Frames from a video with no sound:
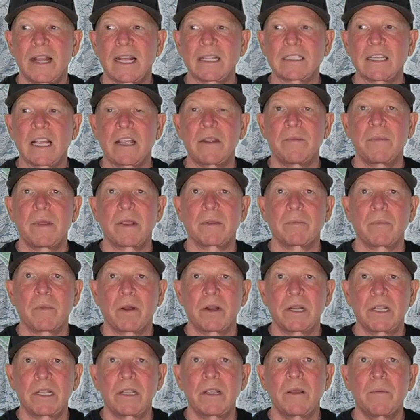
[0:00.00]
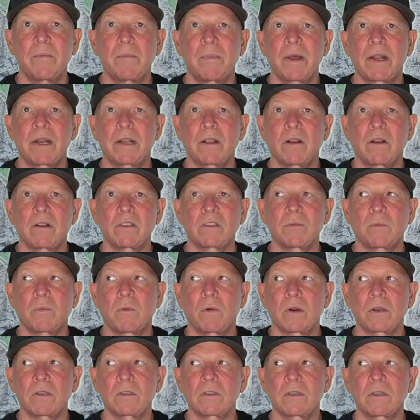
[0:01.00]
That's how you make money betting on
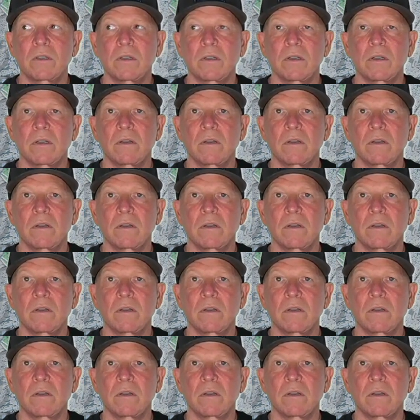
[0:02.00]
sports.